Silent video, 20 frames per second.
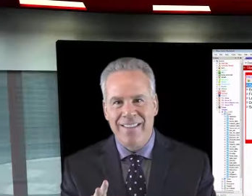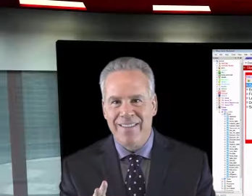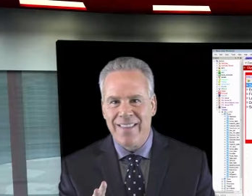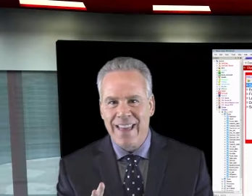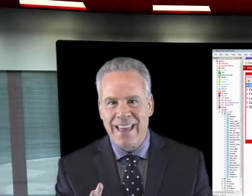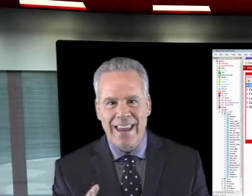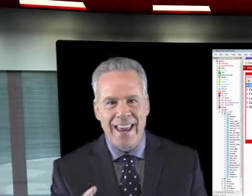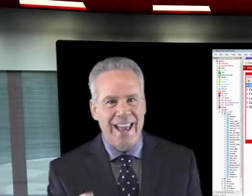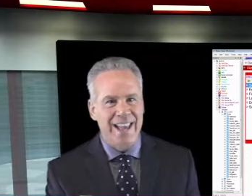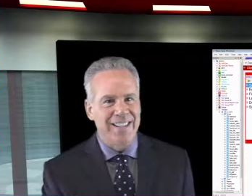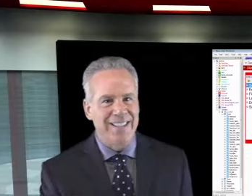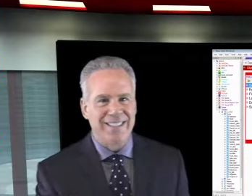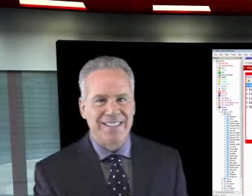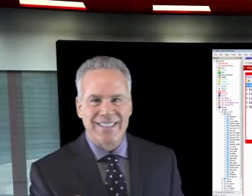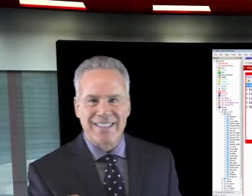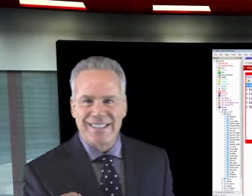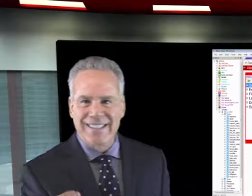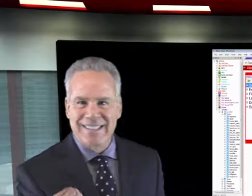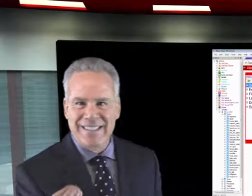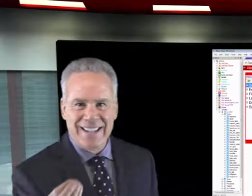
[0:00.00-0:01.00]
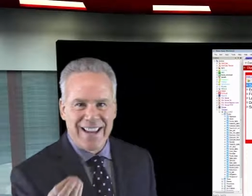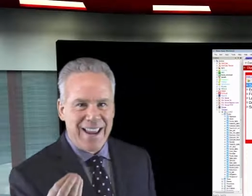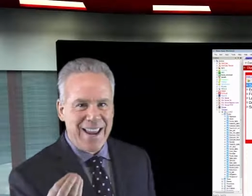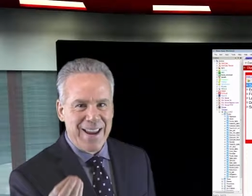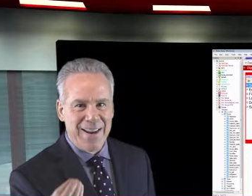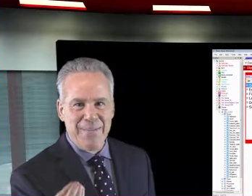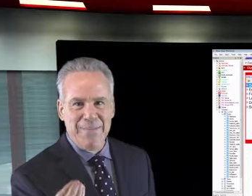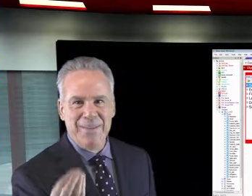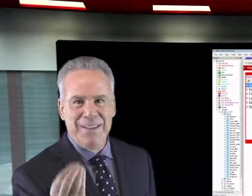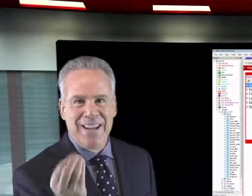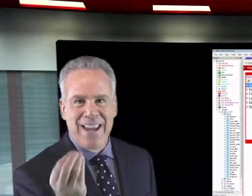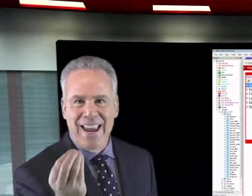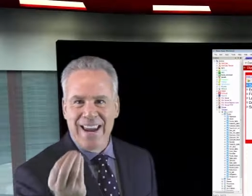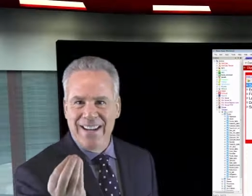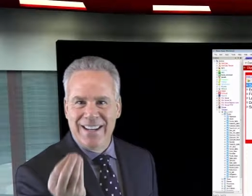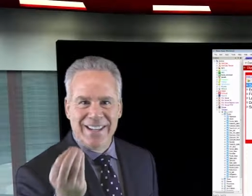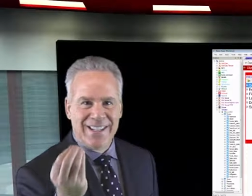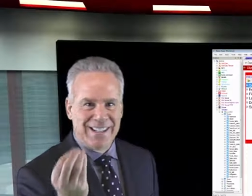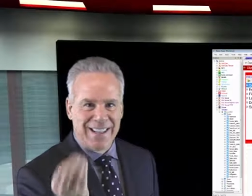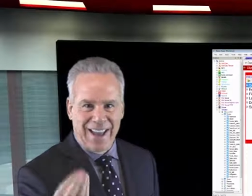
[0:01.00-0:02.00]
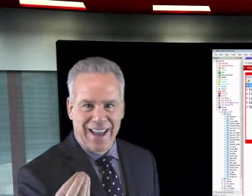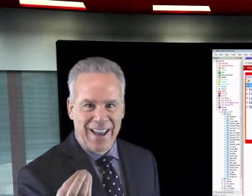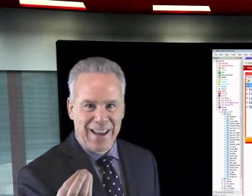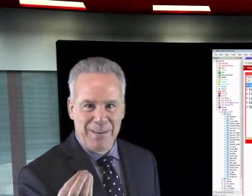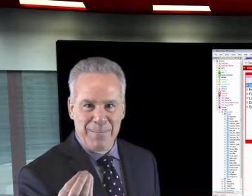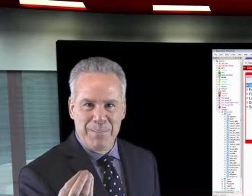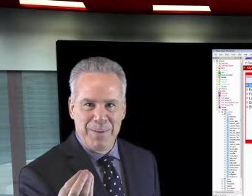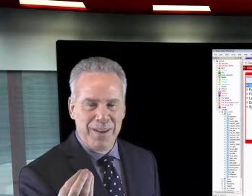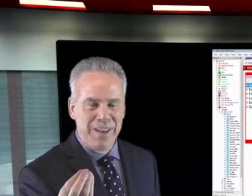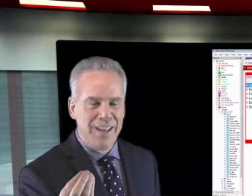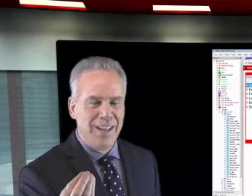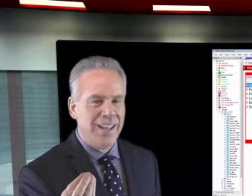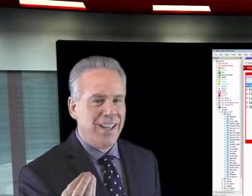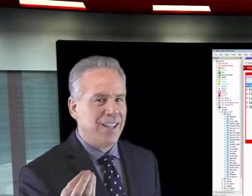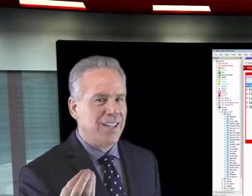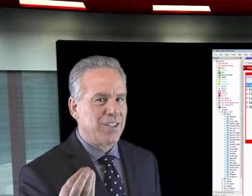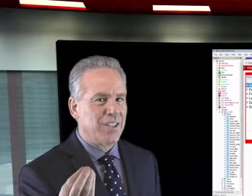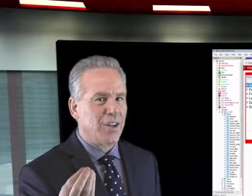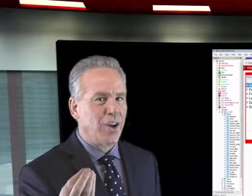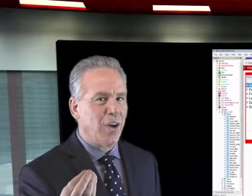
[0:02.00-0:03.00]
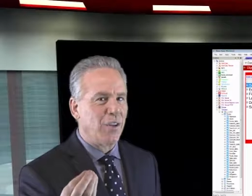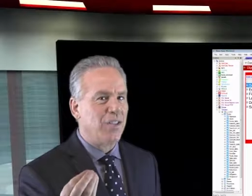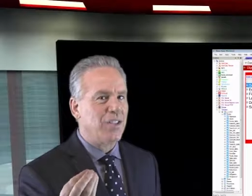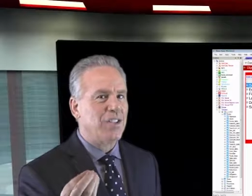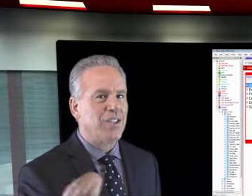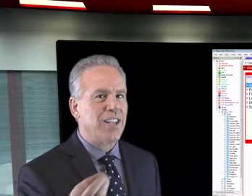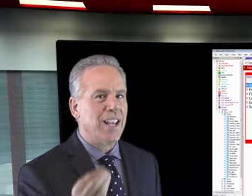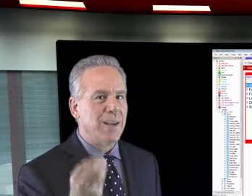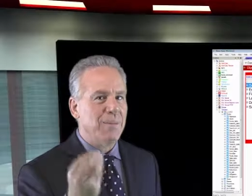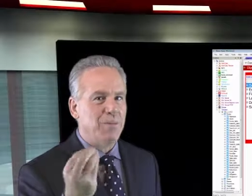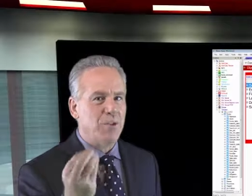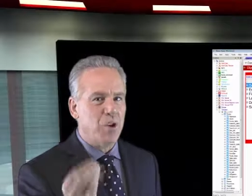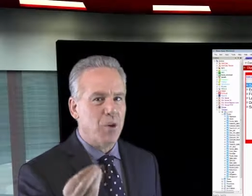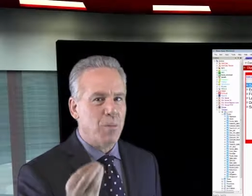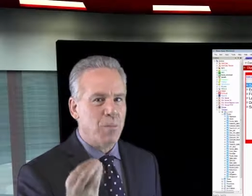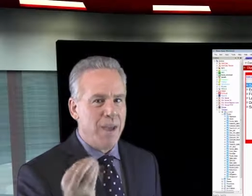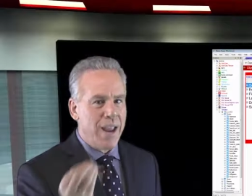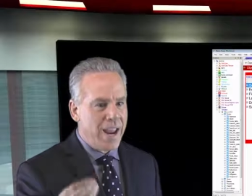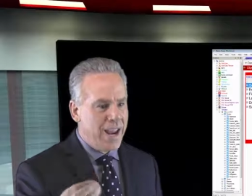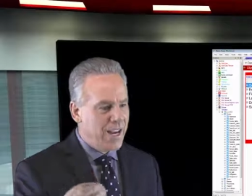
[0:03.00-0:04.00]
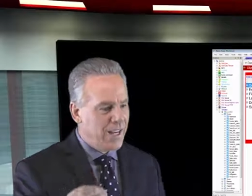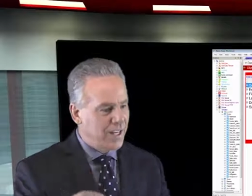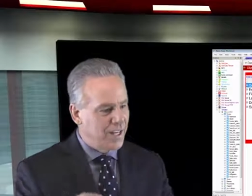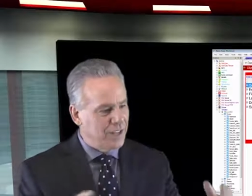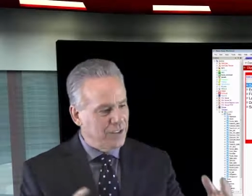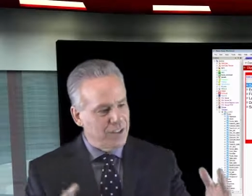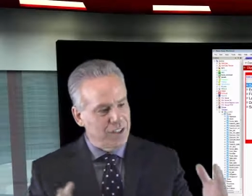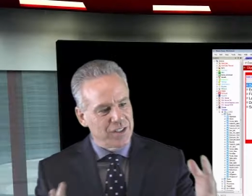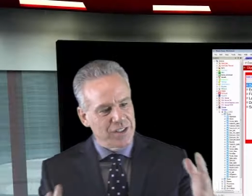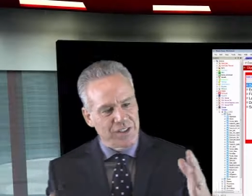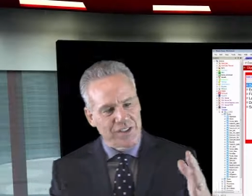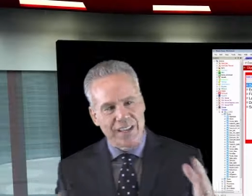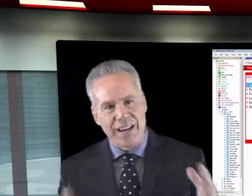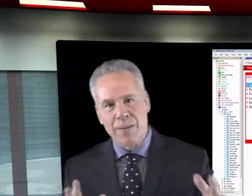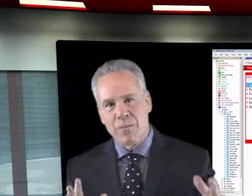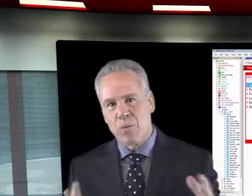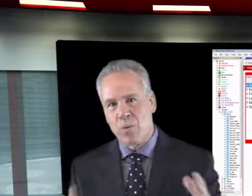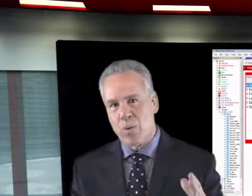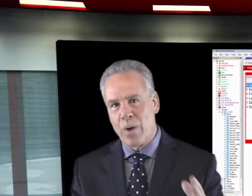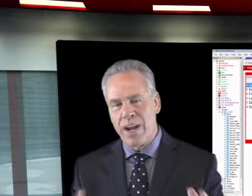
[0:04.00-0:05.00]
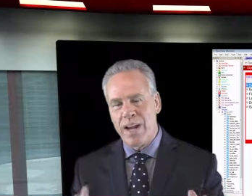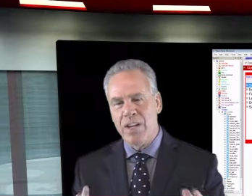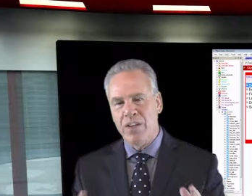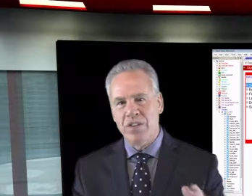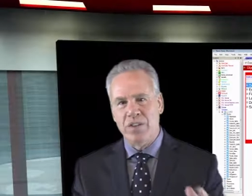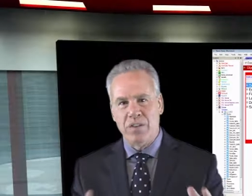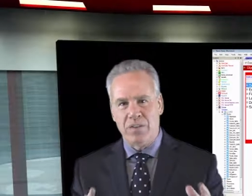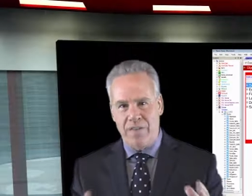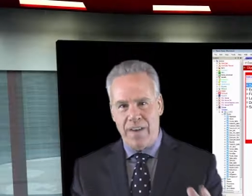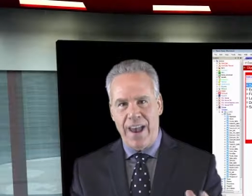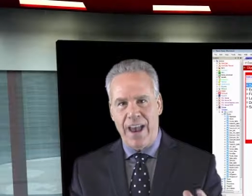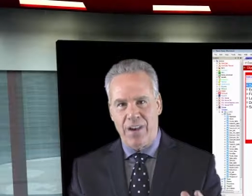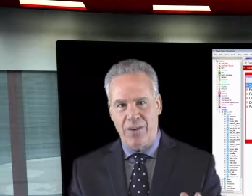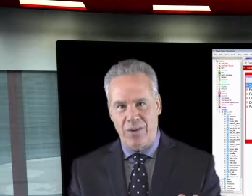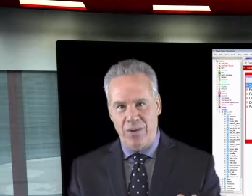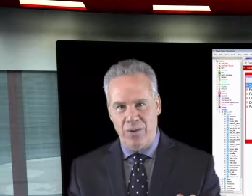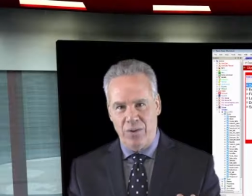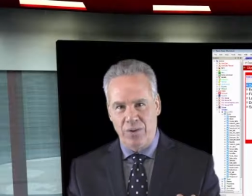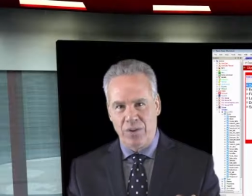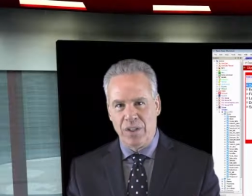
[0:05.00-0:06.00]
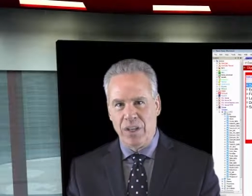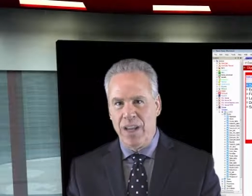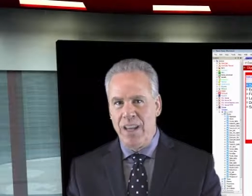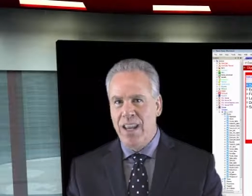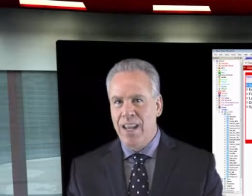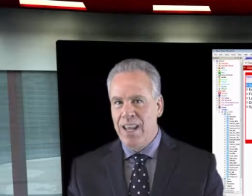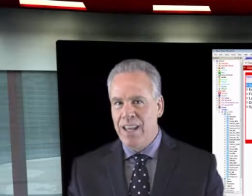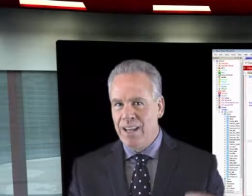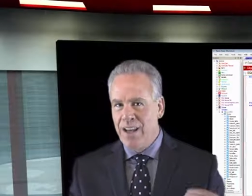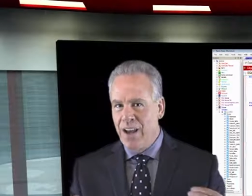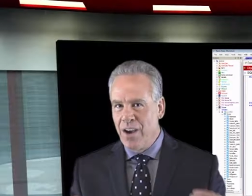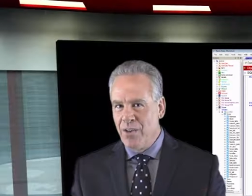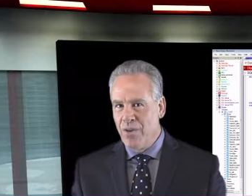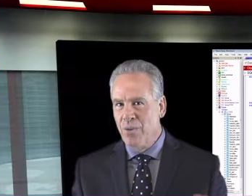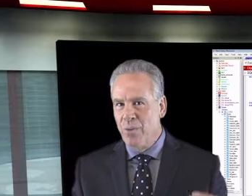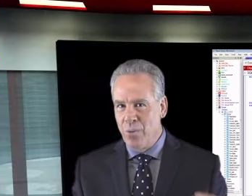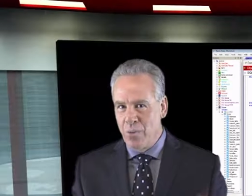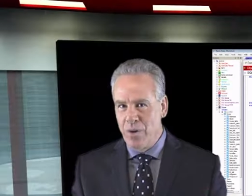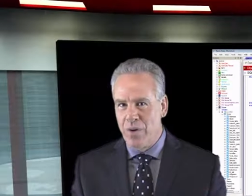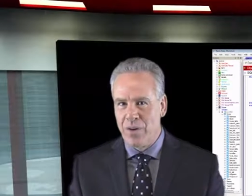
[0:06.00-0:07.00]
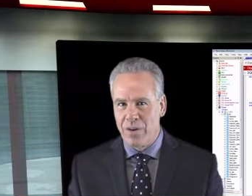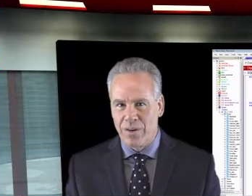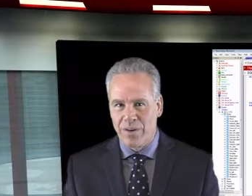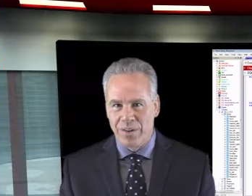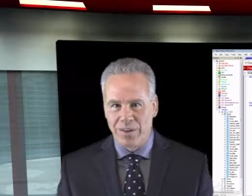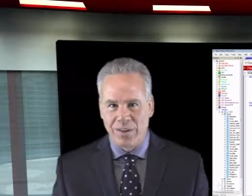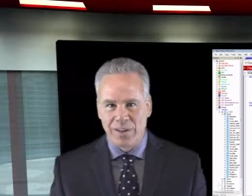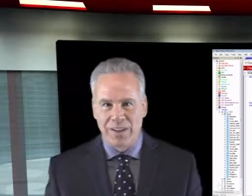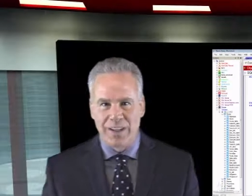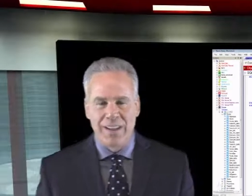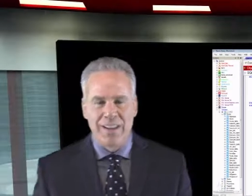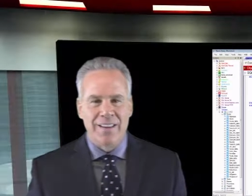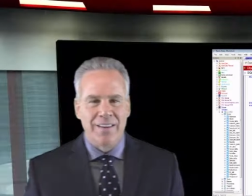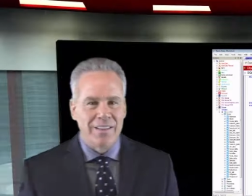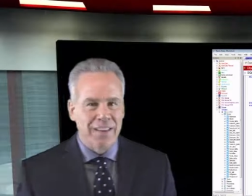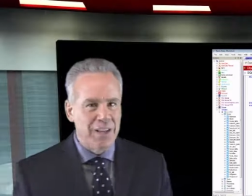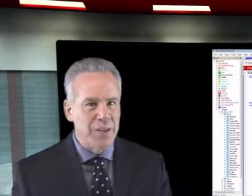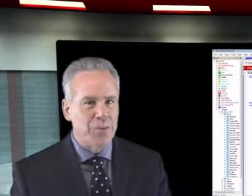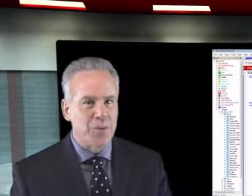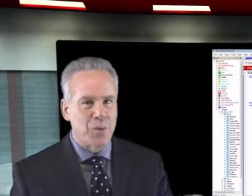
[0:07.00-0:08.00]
that has the same data type. It's called the same domain because it's the same range of values. In other words, these